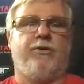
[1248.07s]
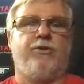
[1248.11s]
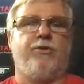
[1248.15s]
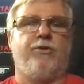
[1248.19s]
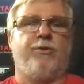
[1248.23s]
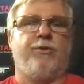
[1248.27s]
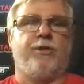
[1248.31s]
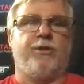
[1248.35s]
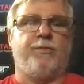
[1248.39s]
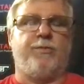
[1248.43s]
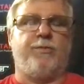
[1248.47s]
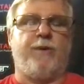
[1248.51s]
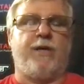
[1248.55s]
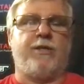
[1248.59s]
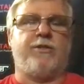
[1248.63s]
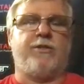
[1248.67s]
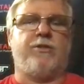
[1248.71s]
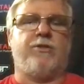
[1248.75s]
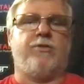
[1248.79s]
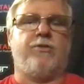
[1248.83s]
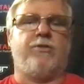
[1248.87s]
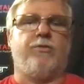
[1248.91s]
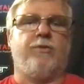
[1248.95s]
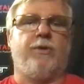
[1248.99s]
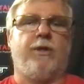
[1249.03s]
doing his
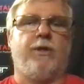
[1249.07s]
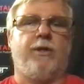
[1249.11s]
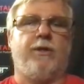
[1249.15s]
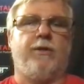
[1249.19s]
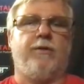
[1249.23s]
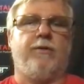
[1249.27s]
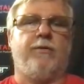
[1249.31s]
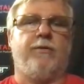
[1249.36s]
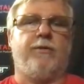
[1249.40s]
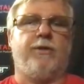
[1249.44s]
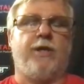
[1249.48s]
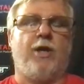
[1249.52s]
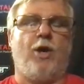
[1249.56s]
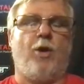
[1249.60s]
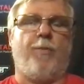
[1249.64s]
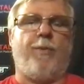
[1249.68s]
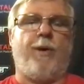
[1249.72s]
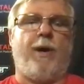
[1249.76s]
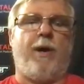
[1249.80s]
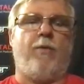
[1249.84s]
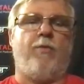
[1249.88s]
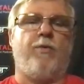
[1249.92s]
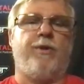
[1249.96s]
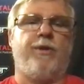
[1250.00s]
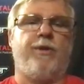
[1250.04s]
best to uh, to
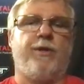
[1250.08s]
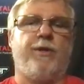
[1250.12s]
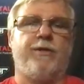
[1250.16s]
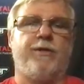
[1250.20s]
help out with